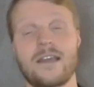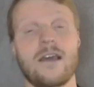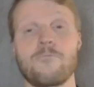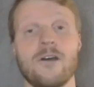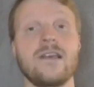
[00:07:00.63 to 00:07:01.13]

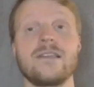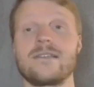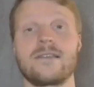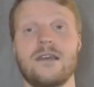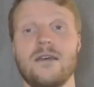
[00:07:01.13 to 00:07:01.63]
Gabriel
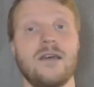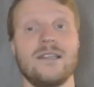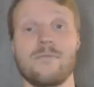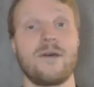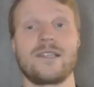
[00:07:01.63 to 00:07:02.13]
is
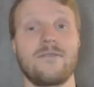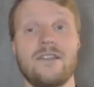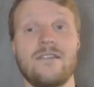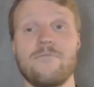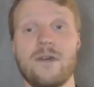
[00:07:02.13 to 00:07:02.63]
the best
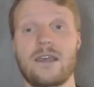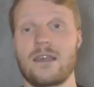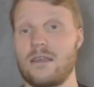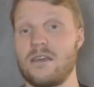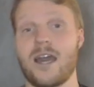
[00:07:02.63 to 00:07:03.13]
defensive pick
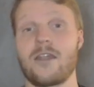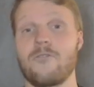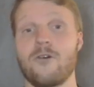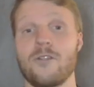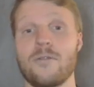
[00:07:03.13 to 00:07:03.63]
out of
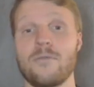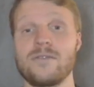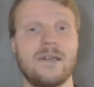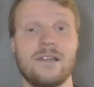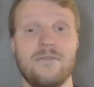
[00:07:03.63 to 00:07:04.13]
all of them,
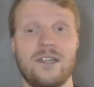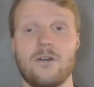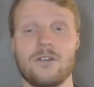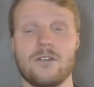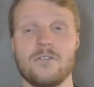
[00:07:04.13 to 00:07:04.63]
especially with
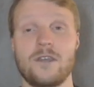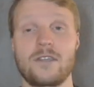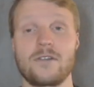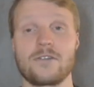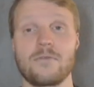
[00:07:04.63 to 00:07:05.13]
Arsenal's
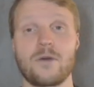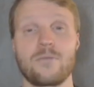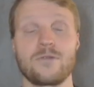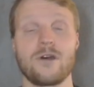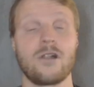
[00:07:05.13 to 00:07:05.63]
fixtures coming up
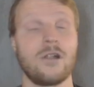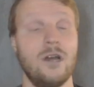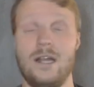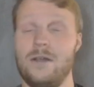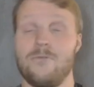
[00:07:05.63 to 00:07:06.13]
as well,
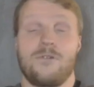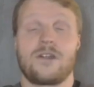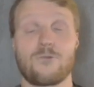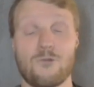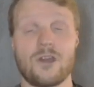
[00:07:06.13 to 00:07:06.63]
which
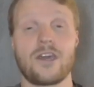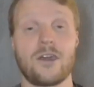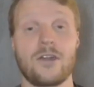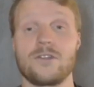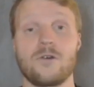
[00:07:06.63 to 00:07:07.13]
are really
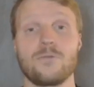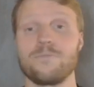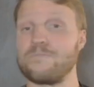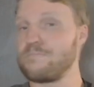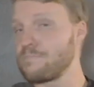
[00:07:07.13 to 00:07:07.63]
good. So
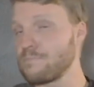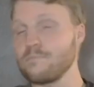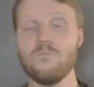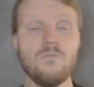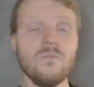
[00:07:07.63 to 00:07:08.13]

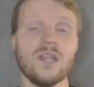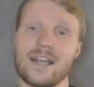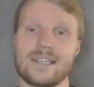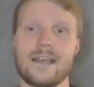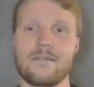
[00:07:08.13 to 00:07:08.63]

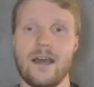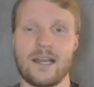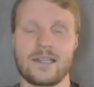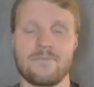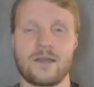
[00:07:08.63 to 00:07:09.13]
I
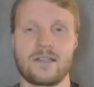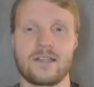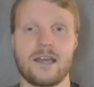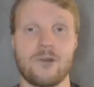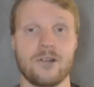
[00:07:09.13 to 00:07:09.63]
expect
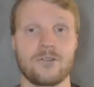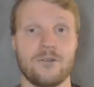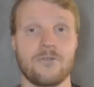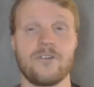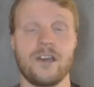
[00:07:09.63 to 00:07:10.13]
Gabriel
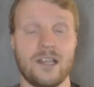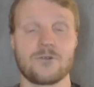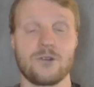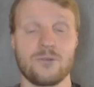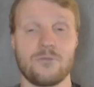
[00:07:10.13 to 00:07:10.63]
to finally
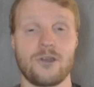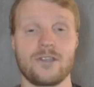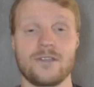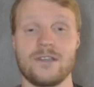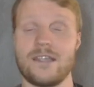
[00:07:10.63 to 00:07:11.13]
score some
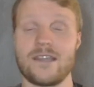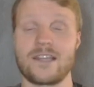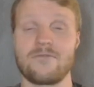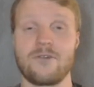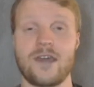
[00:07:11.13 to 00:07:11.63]
points in the
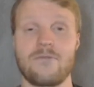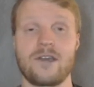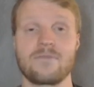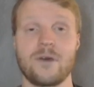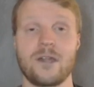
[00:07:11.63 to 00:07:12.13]
next few game
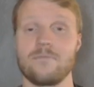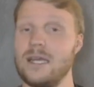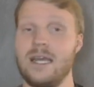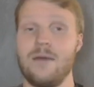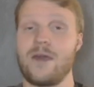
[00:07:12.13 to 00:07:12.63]
weeks. But
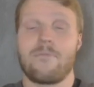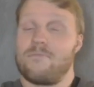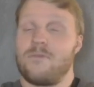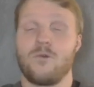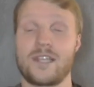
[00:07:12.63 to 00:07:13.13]
yeah,
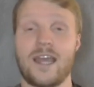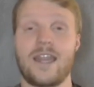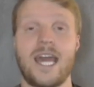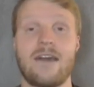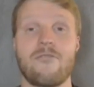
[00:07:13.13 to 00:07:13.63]
once again,
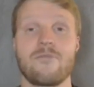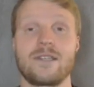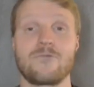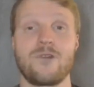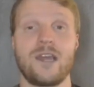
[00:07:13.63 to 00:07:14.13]
I have him as
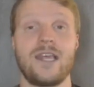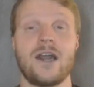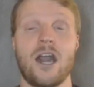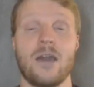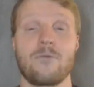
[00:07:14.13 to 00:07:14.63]
a really
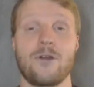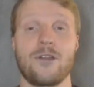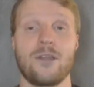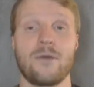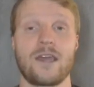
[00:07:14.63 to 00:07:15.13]
high
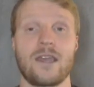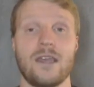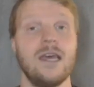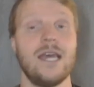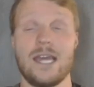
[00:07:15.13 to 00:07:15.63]
priority pick
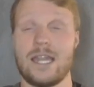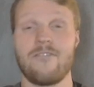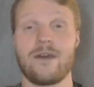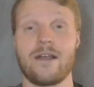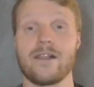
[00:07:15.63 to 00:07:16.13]
in
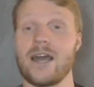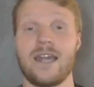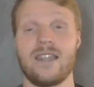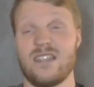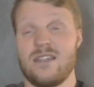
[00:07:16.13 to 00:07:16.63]
FPL
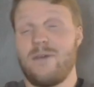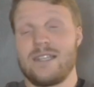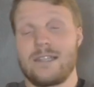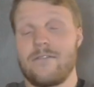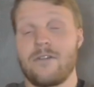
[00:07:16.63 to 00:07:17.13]
and the
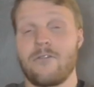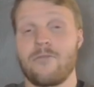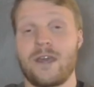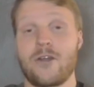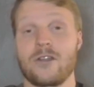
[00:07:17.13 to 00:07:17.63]
best defender for
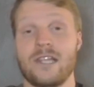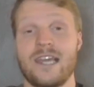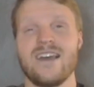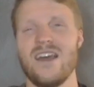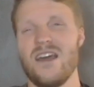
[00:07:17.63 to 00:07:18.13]
me
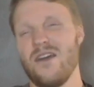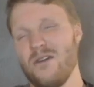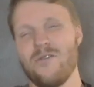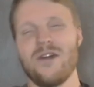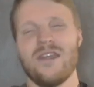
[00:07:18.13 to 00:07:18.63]
currently,
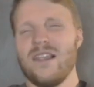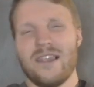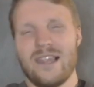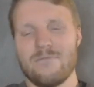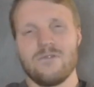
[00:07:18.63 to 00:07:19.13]
with a
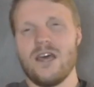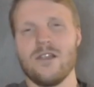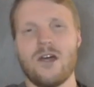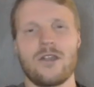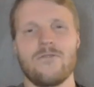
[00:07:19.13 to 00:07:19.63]

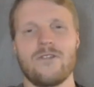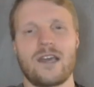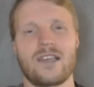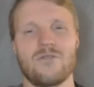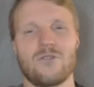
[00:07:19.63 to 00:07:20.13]
lot of
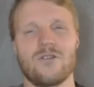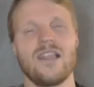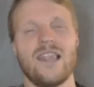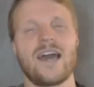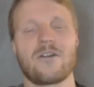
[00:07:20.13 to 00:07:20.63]
a
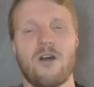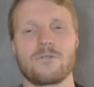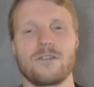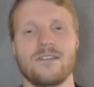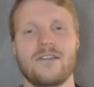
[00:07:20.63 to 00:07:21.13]
lack of
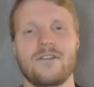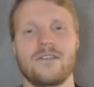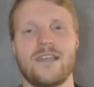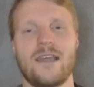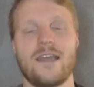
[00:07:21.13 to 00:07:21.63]
options, I should
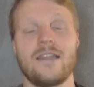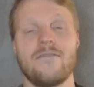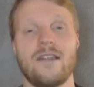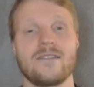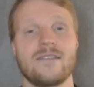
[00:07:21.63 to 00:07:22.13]
say, in
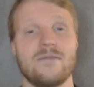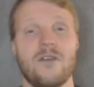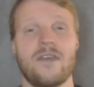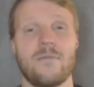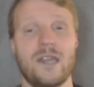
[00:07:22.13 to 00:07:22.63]
defense.
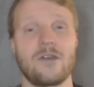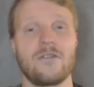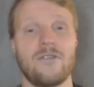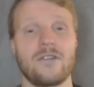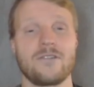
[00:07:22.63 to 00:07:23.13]
Not that many good
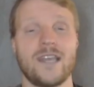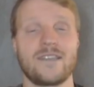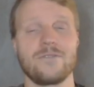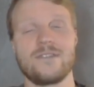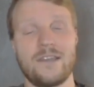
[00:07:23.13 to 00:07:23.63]
defenders, as
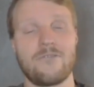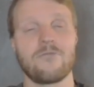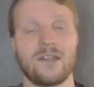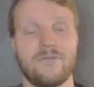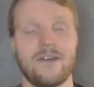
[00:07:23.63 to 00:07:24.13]
you'll see from
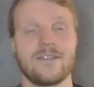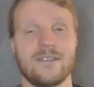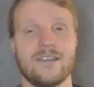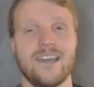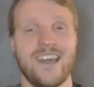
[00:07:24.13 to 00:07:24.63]
my
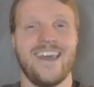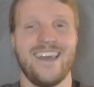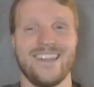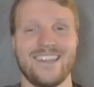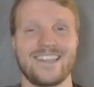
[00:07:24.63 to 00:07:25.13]
defense
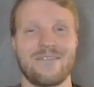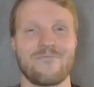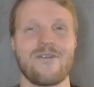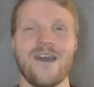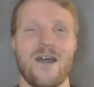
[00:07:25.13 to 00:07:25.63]
in this team.
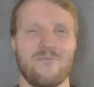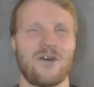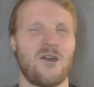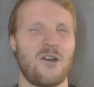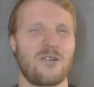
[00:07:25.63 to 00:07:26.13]
I'm
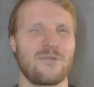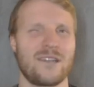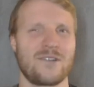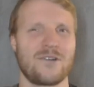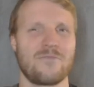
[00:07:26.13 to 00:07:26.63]
not 100%
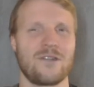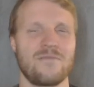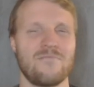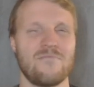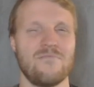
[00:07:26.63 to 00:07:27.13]
sure about
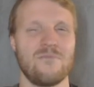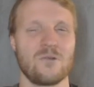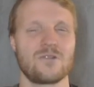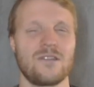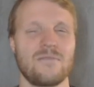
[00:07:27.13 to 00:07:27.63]

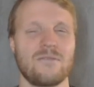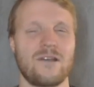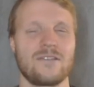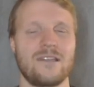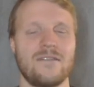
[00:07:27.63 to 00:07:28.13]
most of the
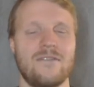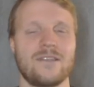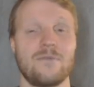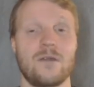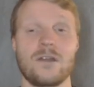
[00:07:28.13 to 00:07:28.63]
players in defense,
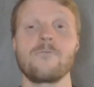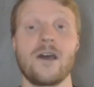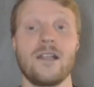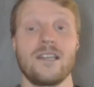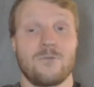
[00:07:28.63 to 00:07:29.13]
but
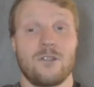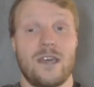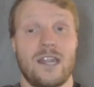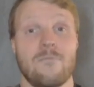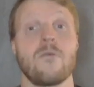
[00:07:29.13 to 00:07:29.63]
Gabriel is one
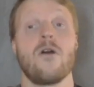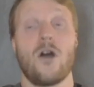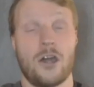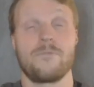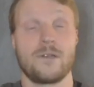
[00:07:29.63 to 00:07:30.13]
that I'm
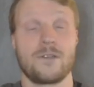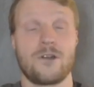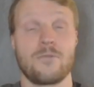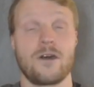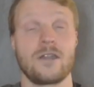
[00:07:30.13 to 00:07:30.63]
100% sure
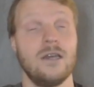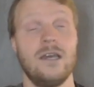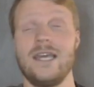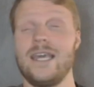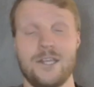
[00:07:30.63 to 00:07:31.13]
about.
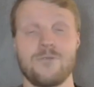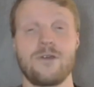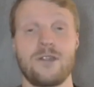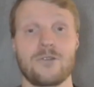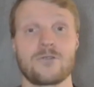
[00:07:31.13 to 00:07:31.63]
He should be
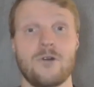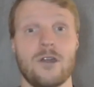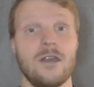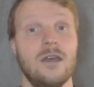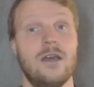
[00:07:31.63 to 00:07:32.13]
in your
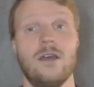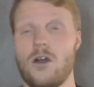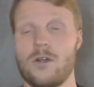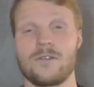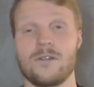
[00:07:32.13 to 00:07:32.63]
squad.
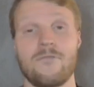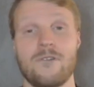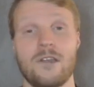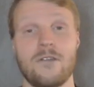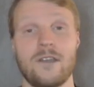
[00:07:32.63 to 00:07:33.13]
Arsenal have
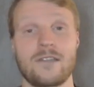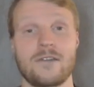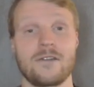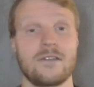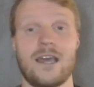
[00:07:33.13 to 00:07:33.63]
really good
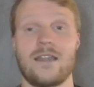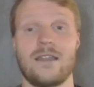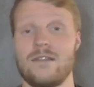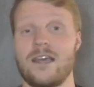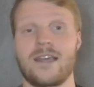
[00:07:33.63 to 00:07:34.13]
fixtures,
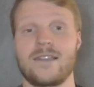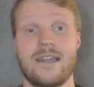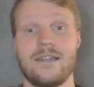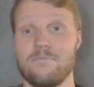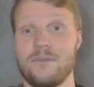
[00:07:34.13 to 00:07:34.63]
and like I
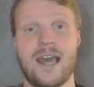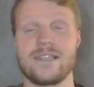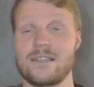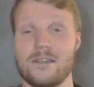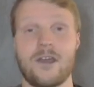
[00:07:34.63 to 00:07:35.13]
said, he
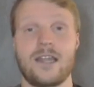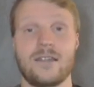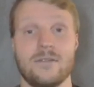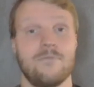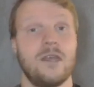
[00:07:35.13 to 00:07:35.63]
has the
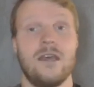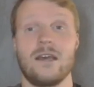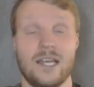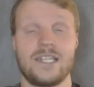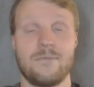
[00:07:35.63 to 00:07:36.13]
great
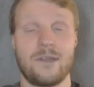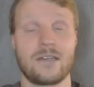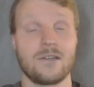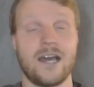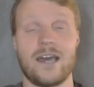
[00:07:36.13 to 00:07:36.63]
clean sheet
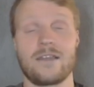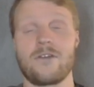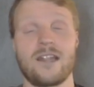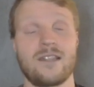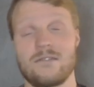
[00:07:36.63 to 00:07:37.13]
potential and the
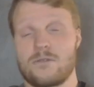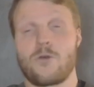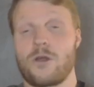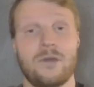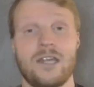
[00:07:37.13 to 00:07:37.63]
great
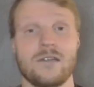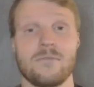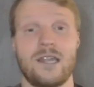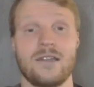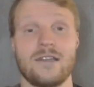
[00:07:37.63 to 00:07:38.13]
scoring potential
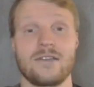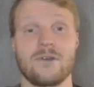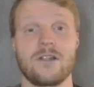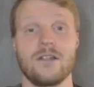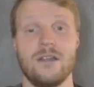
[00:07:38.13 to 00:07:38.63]
potentially as well.